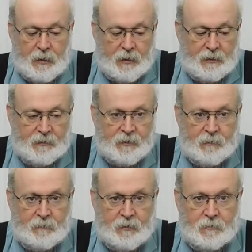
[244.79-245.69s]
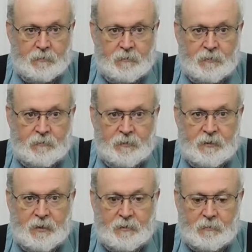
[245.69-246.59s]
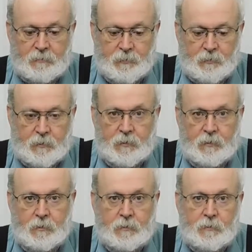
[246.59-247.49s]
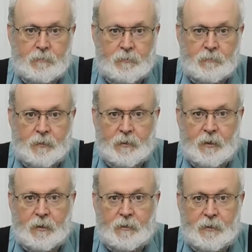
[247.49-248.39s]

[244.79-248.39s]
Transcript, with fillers: And I thought, well, it's only nine dollars more, so why not?